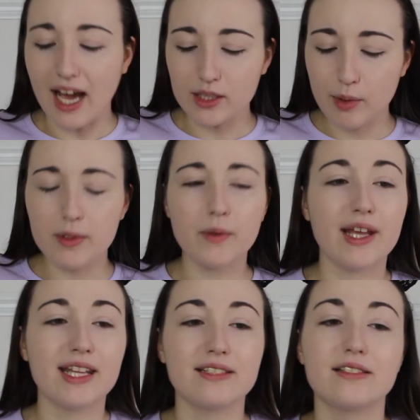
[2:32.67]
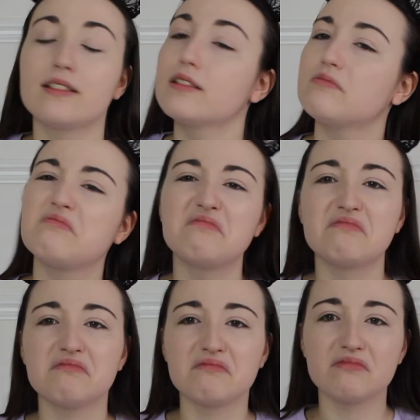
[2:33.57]
I'd probably wear this
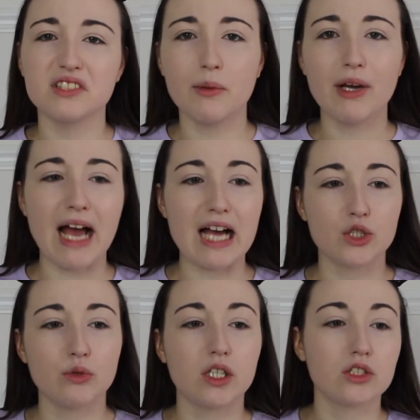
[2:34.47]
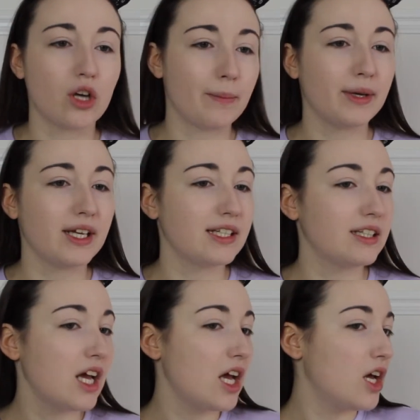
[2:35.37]
somewhere casual, shopping,